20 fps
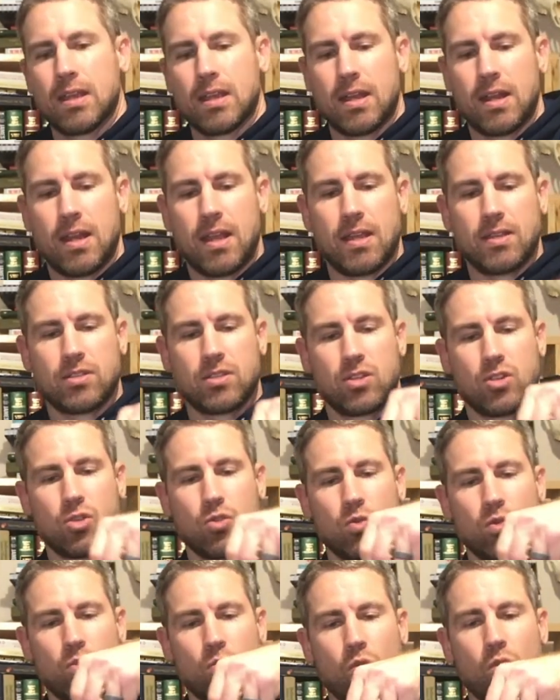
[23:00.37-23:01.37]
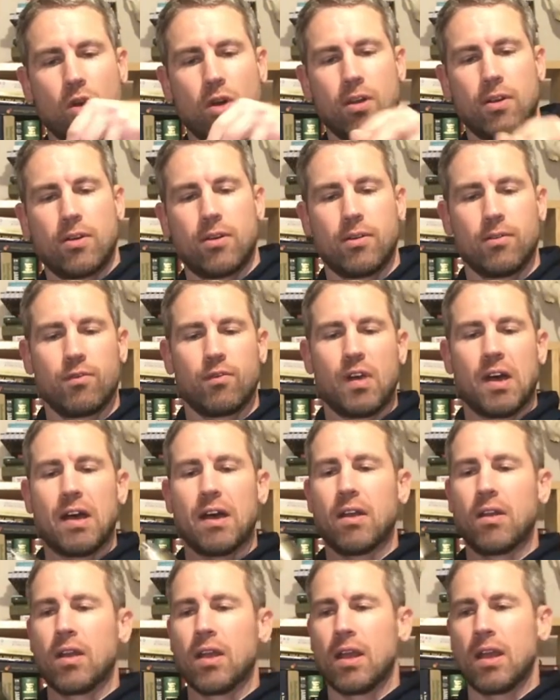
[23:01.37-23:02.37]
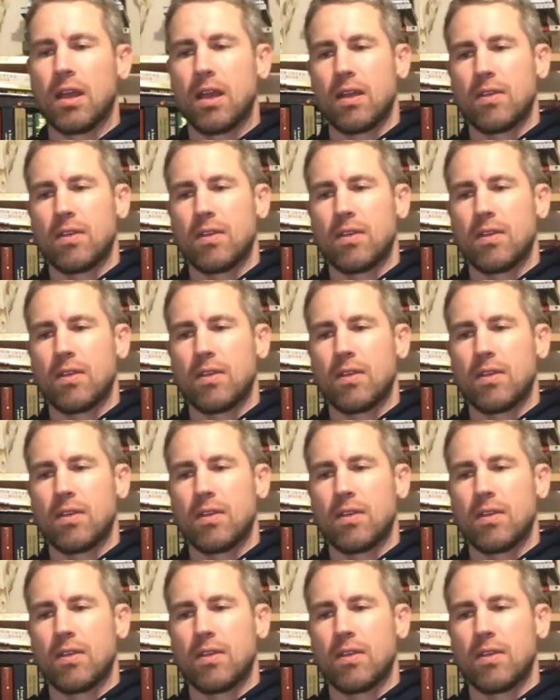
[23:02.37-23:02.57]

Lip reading: kind of has to do water and fire.